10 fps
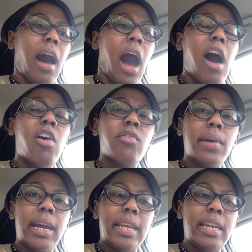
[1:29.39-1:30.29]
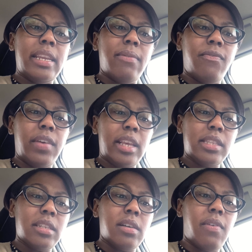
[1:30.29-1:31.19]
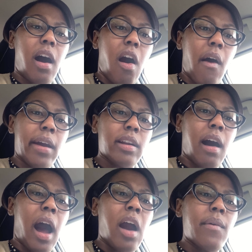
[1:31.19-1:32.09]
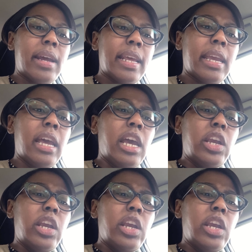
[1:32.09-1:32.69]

already defensive heart or already,